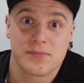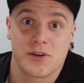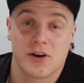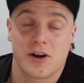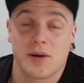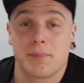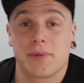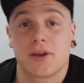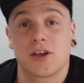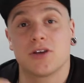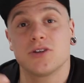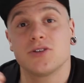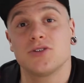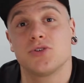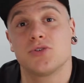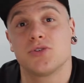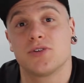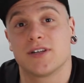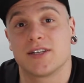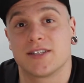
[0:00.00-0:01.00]
Right, because
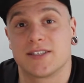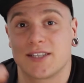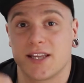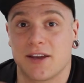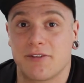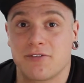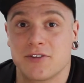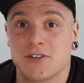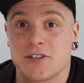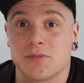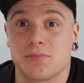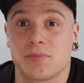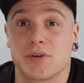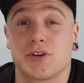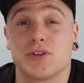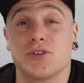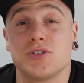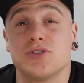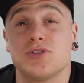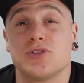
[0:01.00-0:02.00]
you're in a deficit,
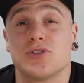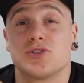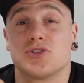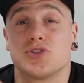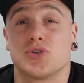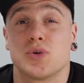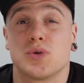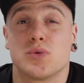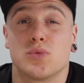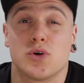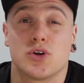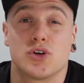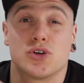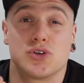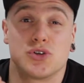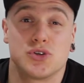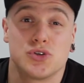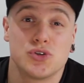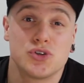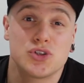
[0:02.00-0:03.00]
because you're not doing what
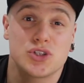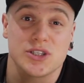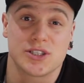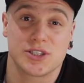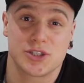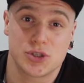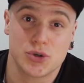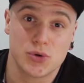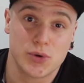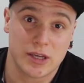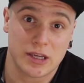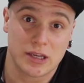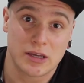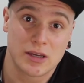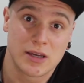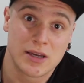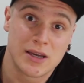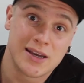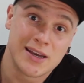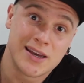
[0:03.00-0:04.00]
you're usually doing